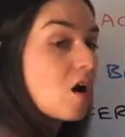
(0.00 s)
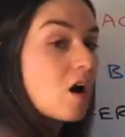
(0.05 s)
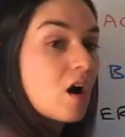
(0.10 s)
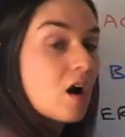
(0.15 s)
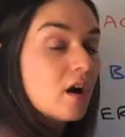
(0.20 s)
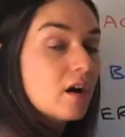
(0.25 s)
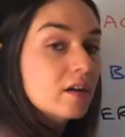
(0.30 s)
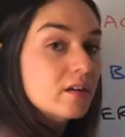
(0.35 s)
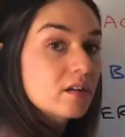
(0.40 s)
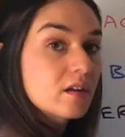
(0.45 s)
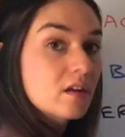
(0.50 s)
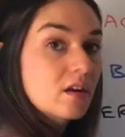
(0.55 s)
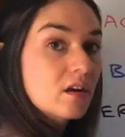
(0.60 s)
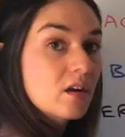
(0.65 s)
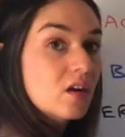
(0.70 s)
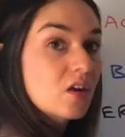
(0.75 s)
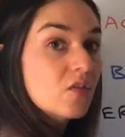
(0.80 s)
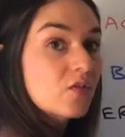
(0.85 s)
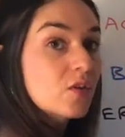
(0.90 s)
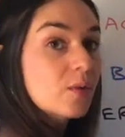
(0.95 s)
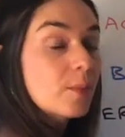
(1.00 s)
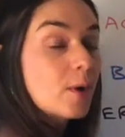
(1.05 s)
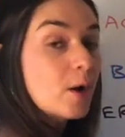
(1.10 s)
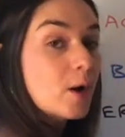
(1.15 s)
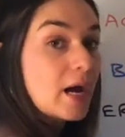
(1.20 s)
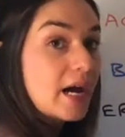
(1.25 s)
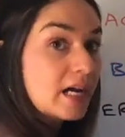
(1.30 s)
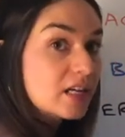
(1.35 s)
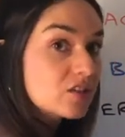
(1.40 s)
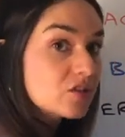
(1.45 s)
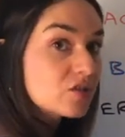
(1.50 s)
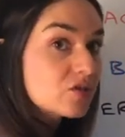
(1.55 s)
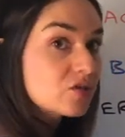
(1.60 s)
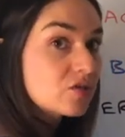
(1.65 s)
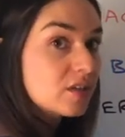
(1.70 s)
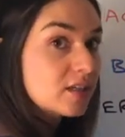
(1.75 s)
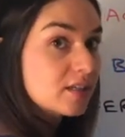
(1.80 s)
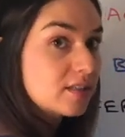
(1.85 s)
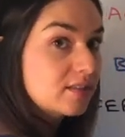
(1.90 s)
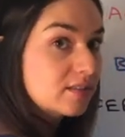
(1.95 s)
drawn from our
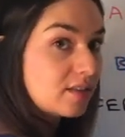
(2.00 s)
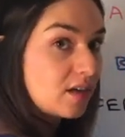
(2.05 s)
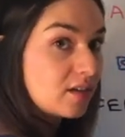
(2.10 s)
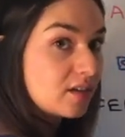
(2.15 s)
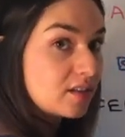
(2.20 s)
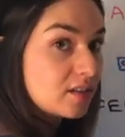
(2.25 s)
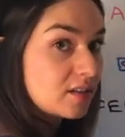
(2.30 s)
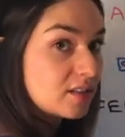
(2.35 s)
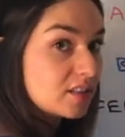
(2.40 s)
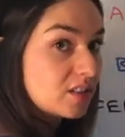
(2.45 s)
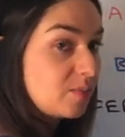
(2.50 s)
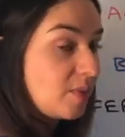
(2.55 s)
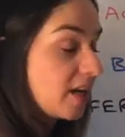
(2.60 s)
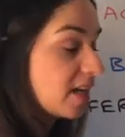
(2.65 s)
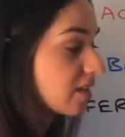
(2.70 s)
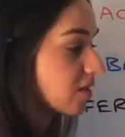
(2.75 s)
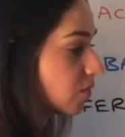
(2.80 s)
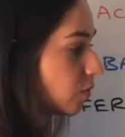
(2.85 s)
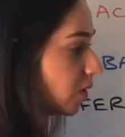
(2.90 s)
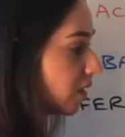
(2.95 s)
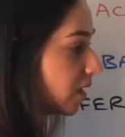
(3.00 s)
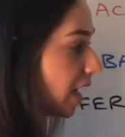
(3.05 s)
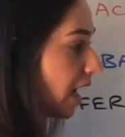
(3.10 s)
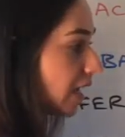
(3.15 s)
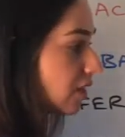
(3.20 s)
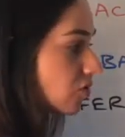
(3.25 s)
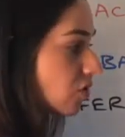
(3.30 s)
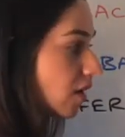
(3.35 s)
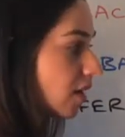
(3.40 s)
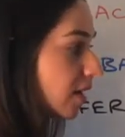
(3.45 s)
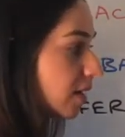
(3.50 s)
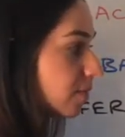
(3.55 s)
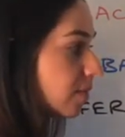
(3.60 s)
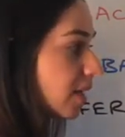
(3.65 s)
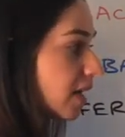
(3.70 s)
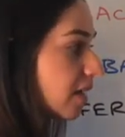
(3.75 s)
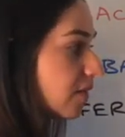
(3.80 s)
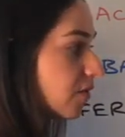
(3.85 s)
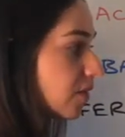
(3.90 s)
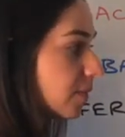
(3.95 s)
extracellular space. We're not drawing
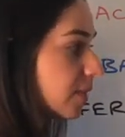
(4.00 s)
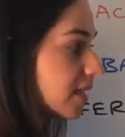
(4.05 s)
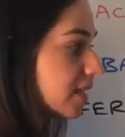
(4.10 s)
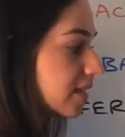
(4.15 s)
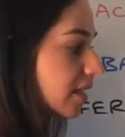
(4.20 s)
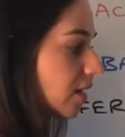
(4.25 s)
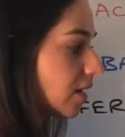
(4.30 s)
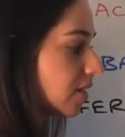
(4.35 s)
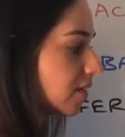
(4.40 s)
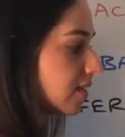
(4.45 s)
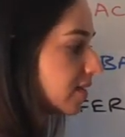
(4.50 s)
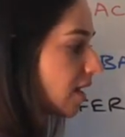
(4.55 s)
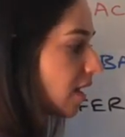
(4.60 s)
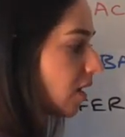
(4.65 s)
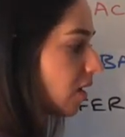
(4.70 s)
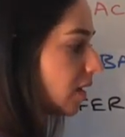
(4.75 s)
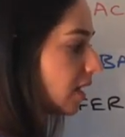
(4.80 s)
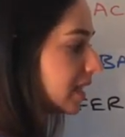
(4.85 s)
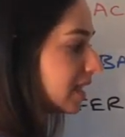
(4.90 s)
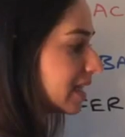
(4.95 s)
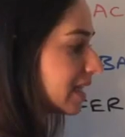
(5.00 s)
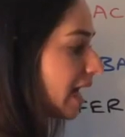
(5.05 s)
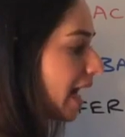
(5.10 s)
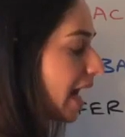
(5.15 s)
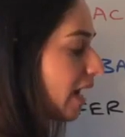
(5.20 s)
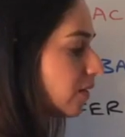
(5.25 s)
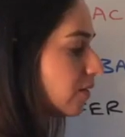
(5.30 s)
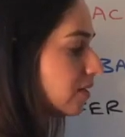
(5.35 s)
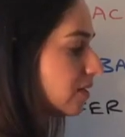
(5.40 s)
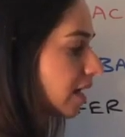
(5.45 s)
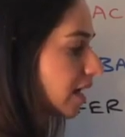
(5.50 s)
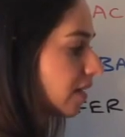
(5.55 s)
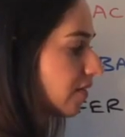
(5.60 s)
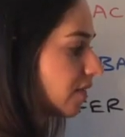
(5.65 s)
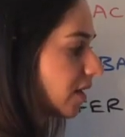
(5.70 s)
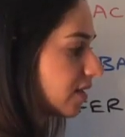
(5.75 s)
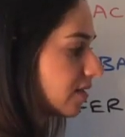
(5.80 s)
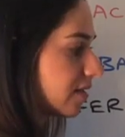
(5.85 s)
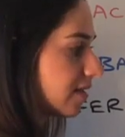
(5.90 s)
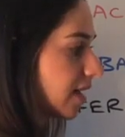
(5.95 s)
blood from inside our cell. It's outside
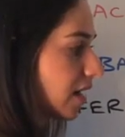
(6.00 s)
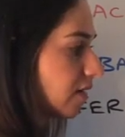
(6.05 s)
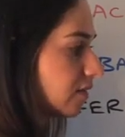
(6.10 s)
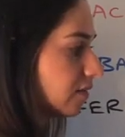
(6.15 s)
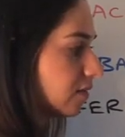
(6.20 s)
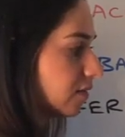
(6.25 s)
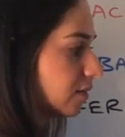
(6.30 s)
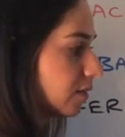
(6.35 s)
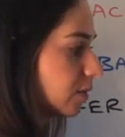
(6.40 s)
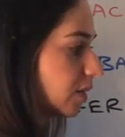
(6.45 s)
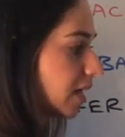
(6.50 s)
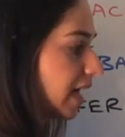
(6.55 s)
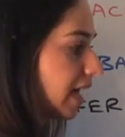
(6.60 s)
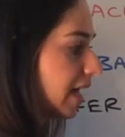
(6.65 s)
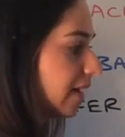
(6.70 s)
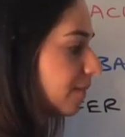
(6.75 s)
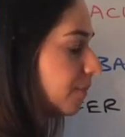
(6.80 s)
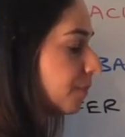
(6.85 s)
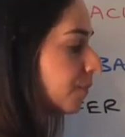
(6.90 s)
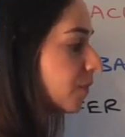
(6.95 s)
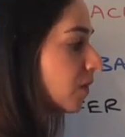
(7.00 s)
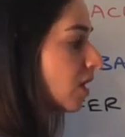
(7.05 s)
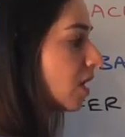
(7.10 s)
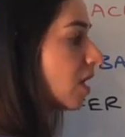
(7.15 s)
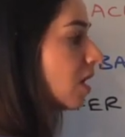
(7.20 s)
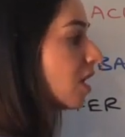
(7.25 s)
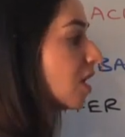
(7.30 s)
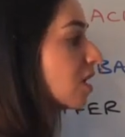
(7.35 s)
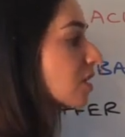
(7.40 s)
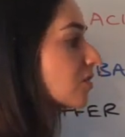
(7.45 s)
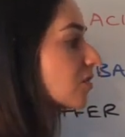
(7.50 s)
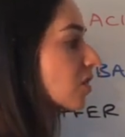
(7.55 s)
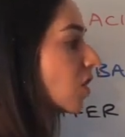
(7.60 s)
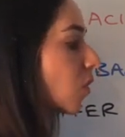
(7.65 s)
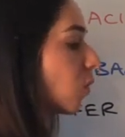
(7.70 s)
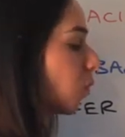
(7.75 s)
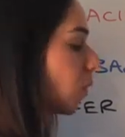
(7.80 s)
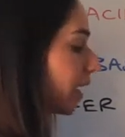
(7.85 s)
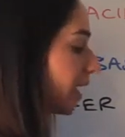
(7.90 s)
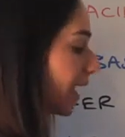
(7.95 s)
of our cell, okay?
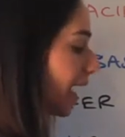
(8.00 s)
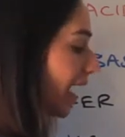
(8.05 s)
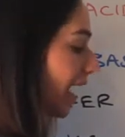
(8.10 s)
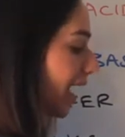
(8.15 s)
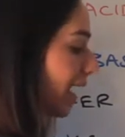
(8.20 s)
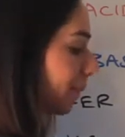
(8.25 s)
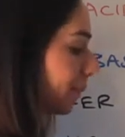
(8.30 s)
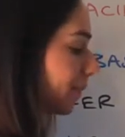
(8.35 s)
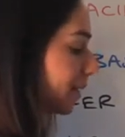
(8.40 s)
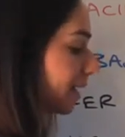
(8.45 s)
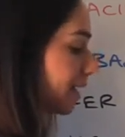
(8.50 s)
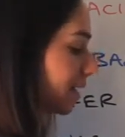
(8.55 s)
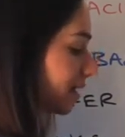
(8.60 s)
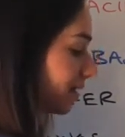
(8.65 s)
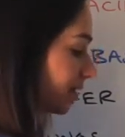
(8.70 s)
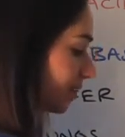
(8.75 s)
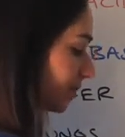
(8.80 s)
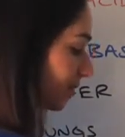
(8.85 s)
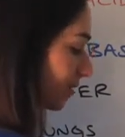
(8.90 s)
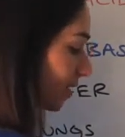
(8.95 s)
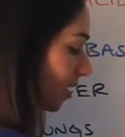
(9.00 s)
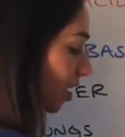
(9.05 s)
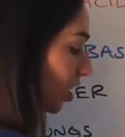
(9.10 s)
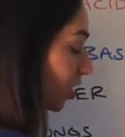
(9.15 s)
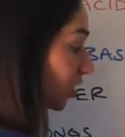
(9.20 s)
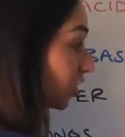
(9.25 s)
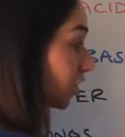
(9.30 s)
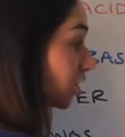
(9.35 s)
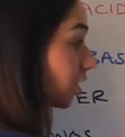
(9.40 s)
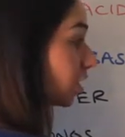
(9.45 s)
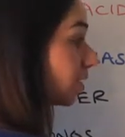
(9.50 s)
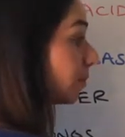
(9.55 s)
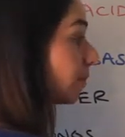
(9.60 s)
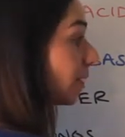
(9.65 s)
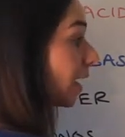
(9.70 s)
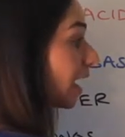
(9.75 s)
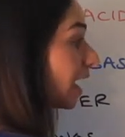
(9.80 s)
So what happens, your